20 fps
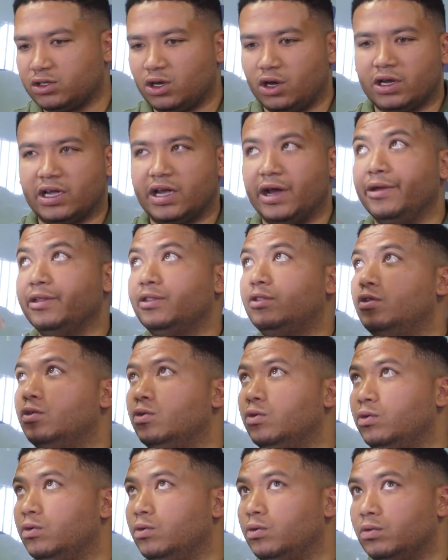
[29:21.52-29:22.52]
are going
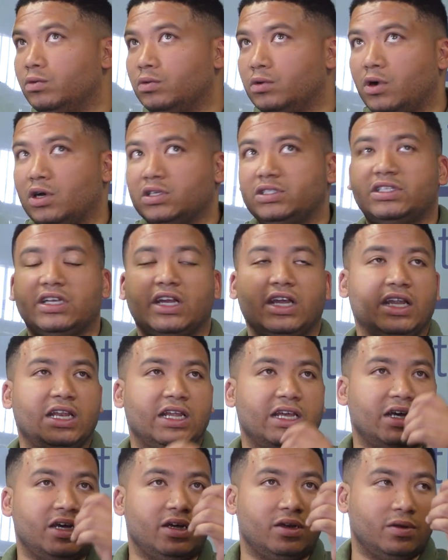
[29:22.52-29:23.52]
to
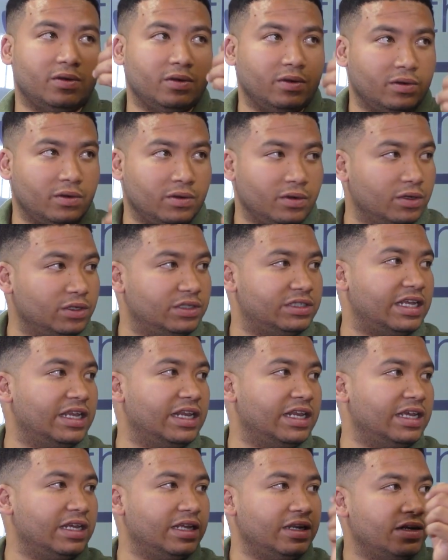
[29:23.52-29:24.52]
Australia, New
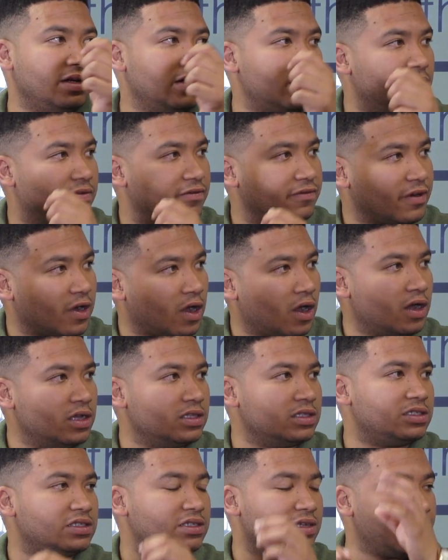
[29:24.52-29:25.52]
Zealand,
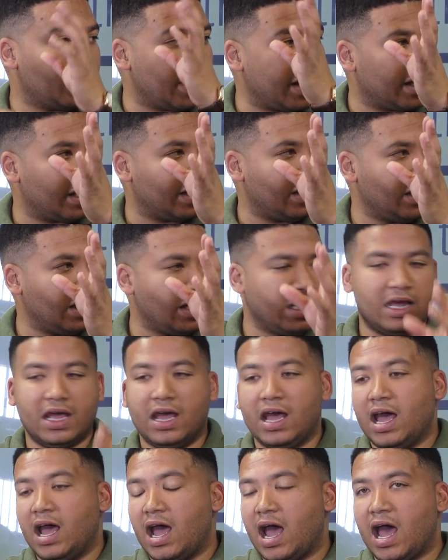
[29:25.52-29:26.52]
France, America,
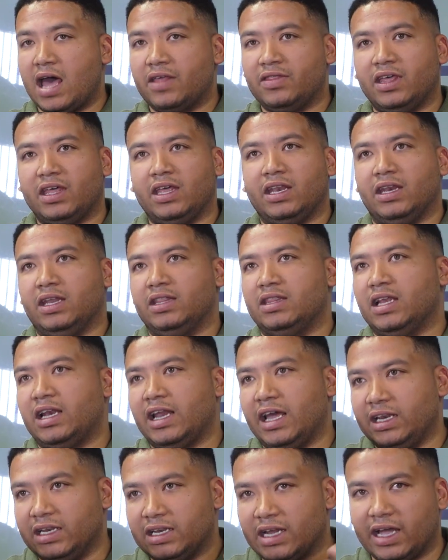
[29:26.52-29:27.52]
and then in the
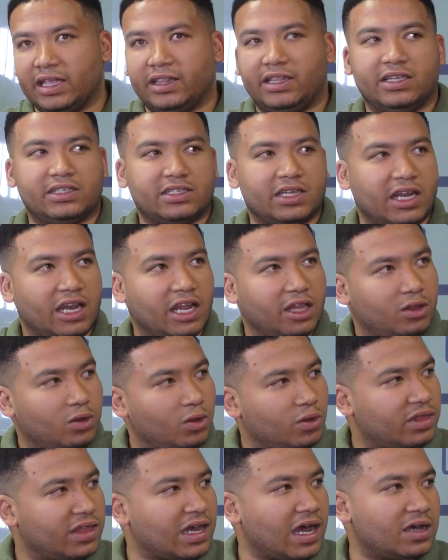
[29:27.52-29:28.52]
late 90s, early
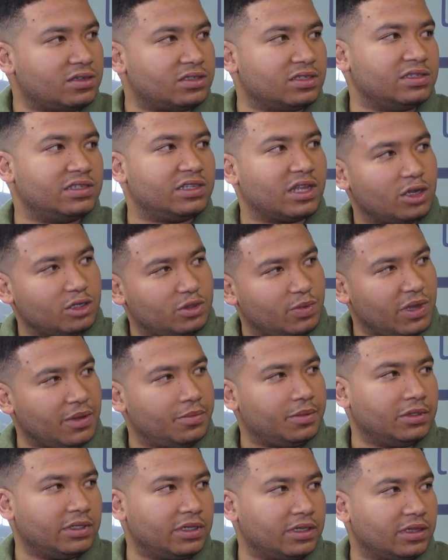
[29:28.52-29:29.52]
2000s, those
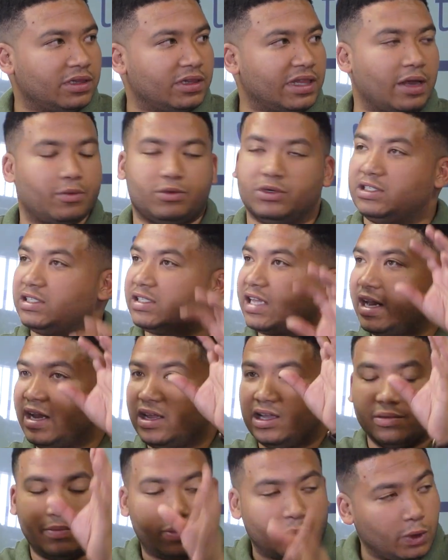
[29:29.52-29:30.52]
people that were
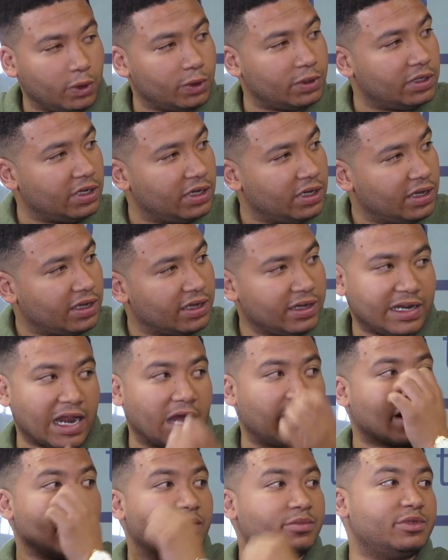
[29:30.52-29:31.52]
studying abroad now
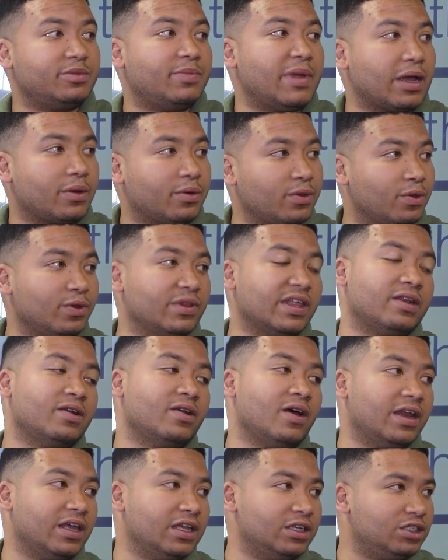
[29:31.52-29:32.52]
comes back with all that
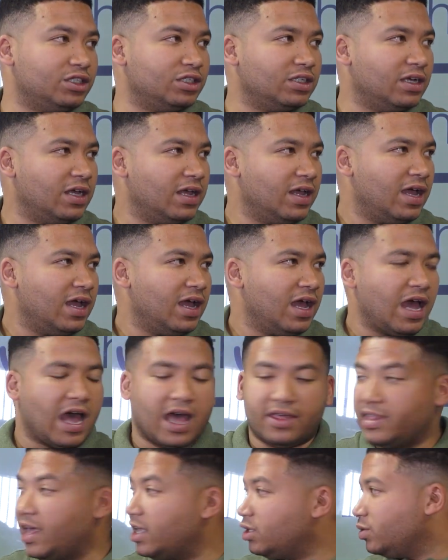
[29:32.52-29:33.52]
knowledge.
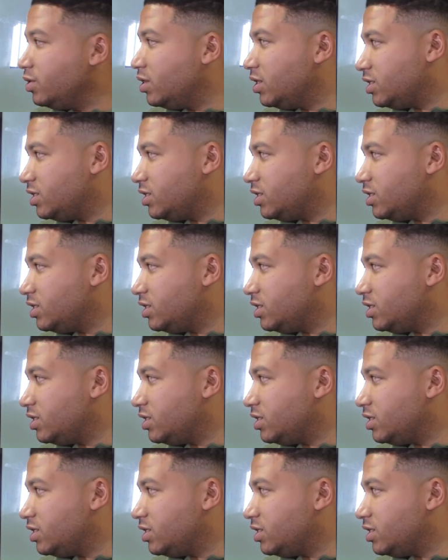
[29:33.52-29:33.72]
And that's when the